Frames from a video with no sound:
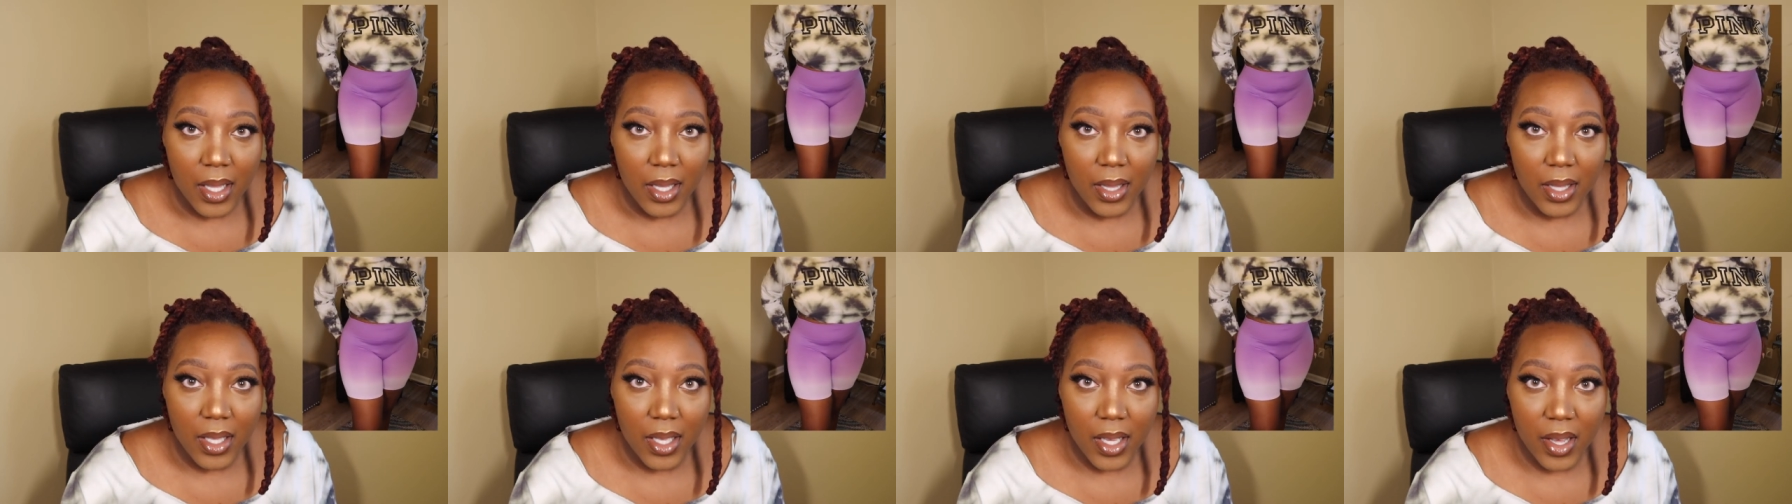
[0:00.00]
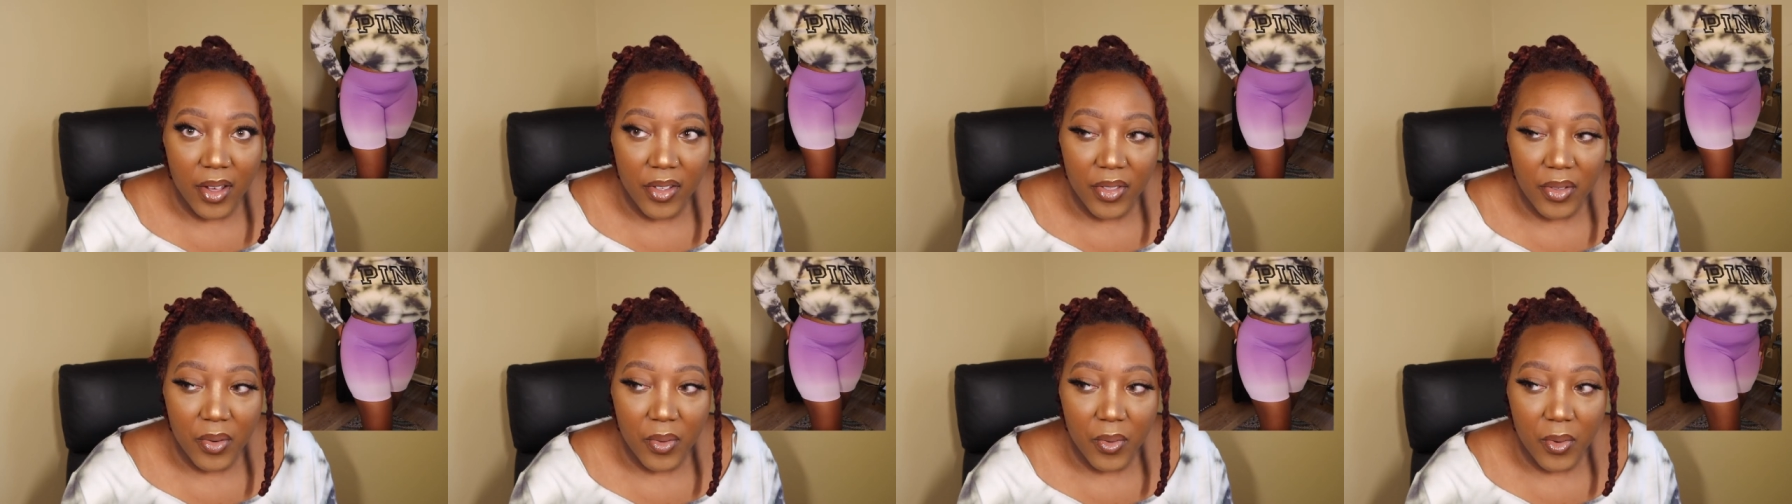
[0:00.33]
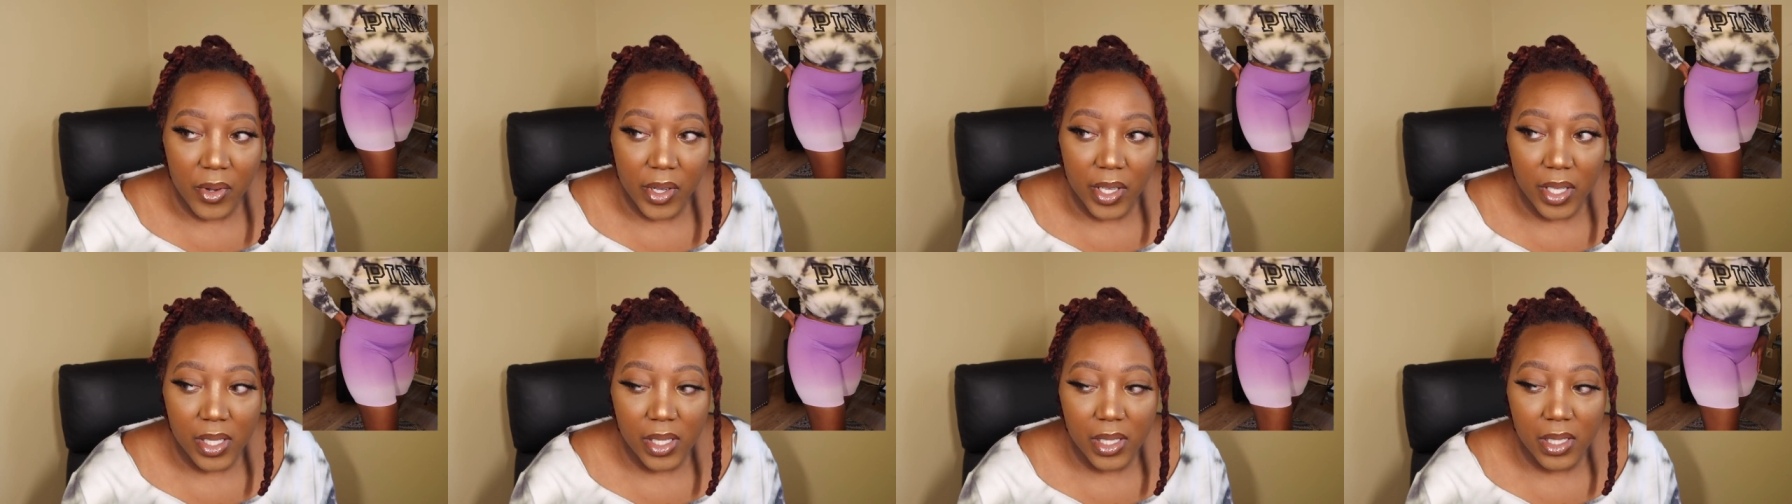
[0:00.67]
the other
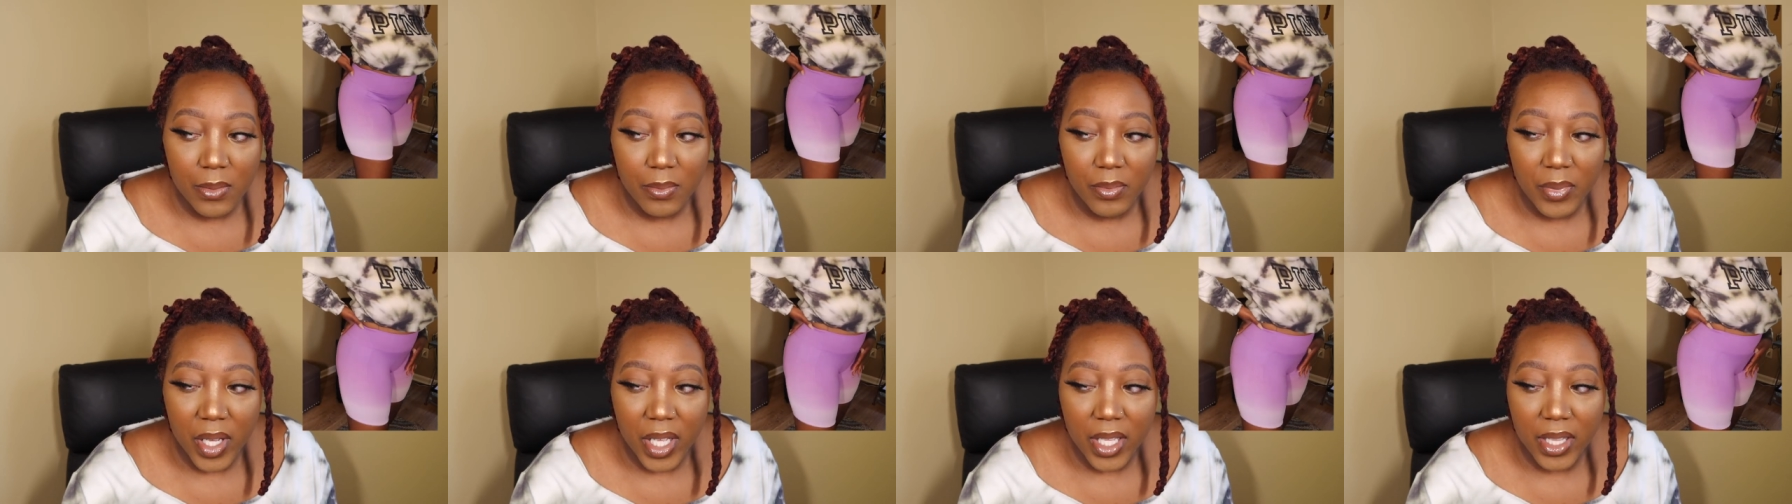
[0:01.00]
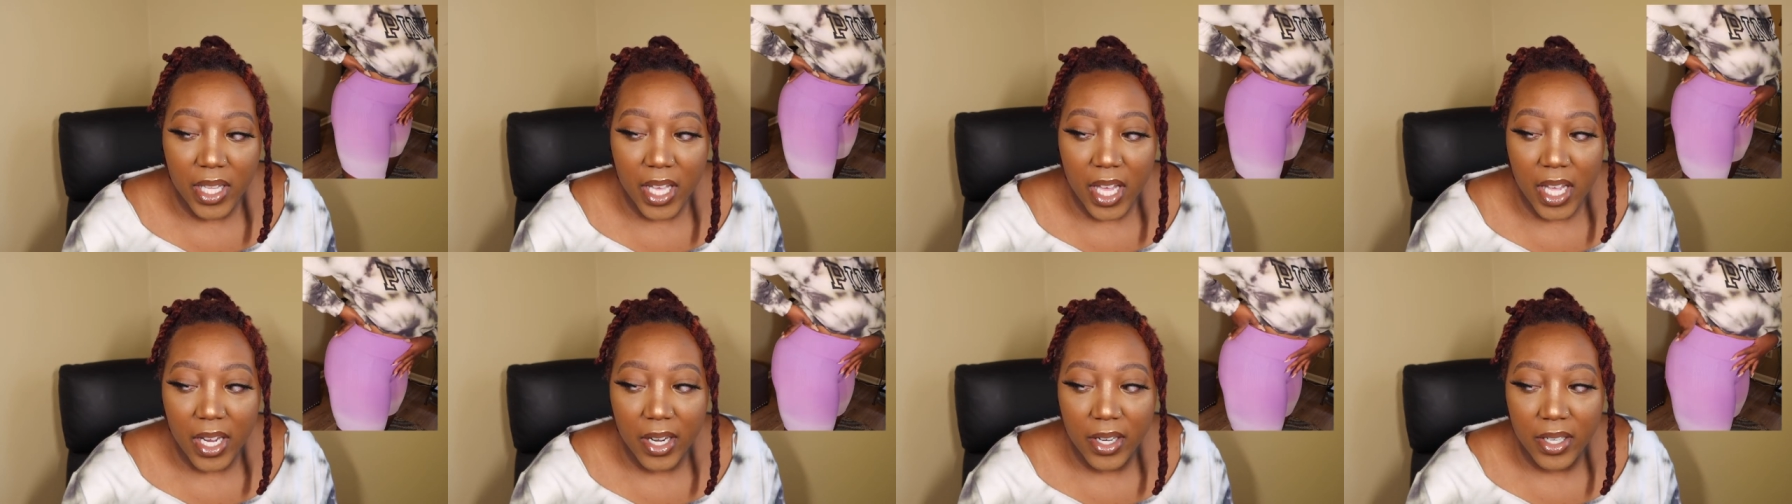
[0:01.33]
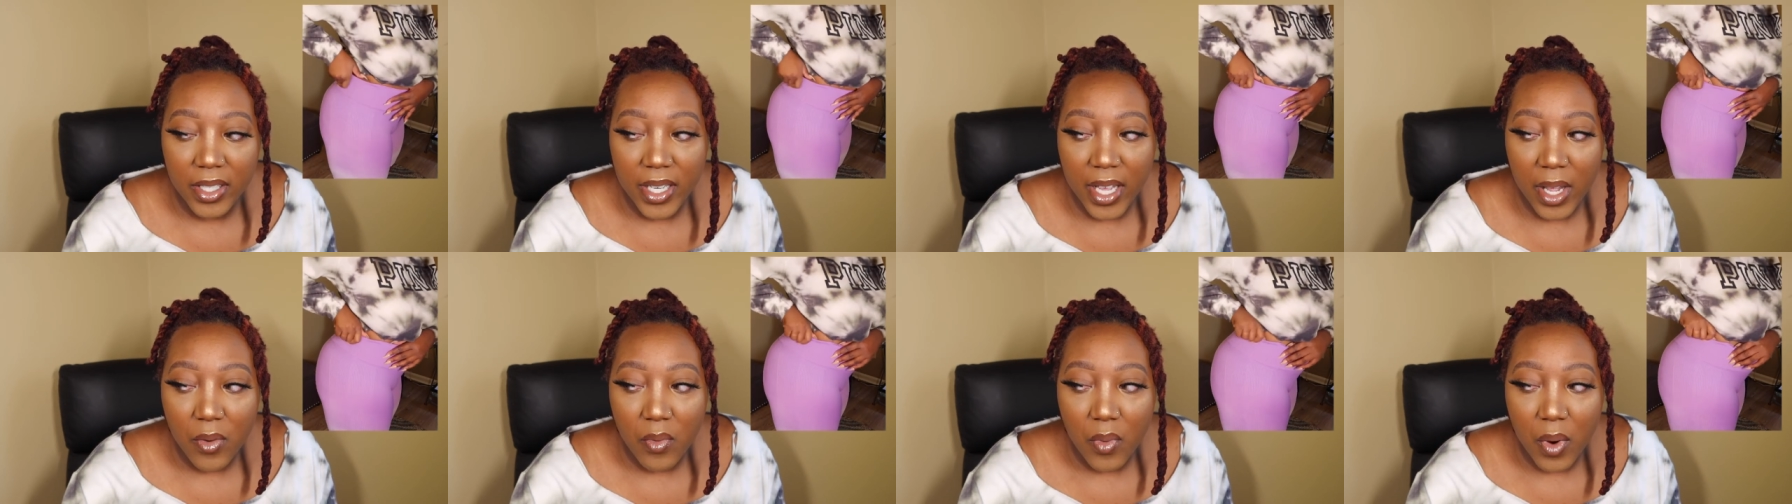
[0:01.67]
ones, but they
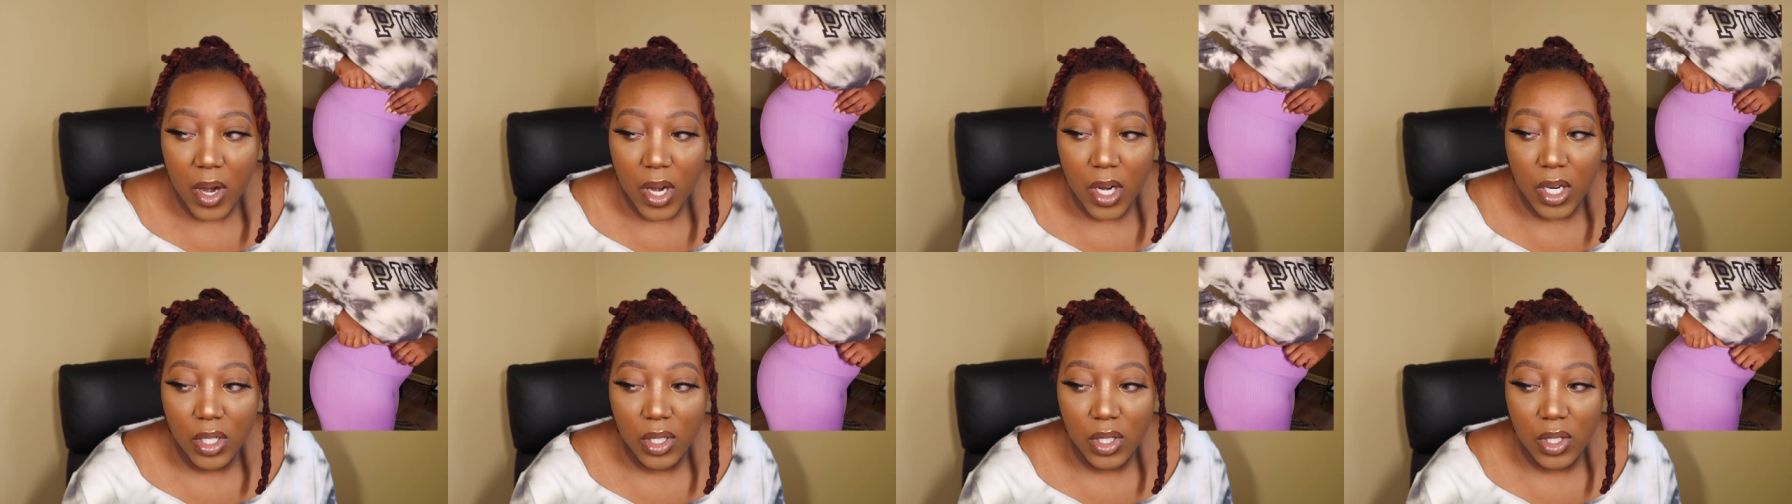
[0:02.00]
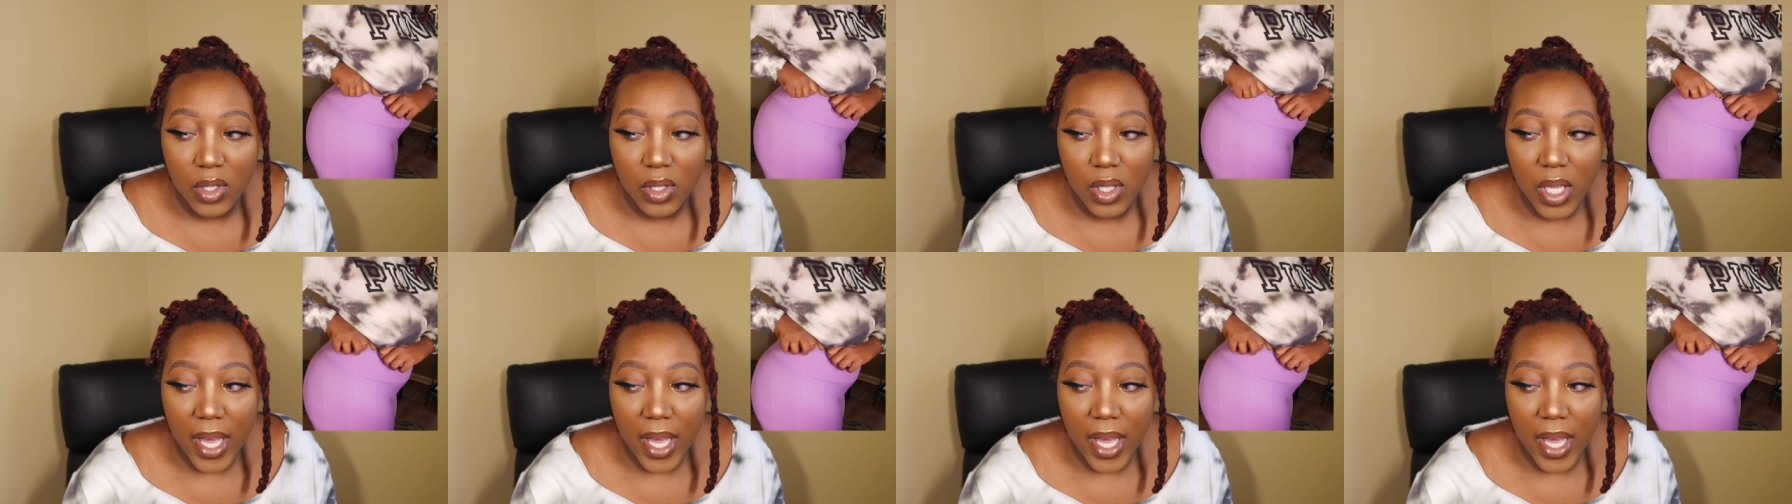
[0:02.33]
they weren't